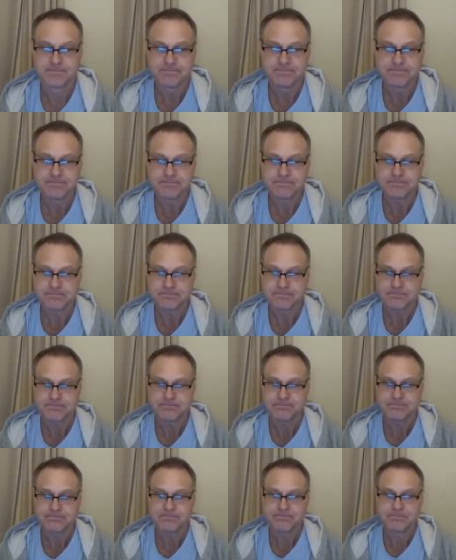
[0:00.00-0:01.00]

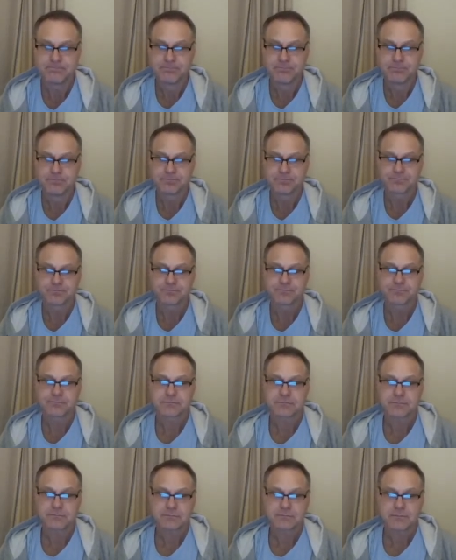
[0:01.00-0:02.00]

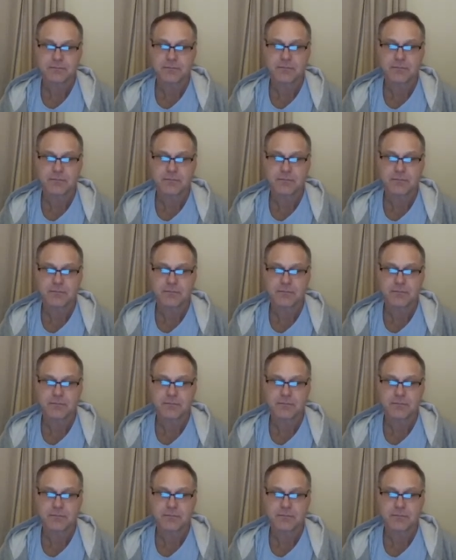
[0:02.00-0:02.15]
Nothing is said.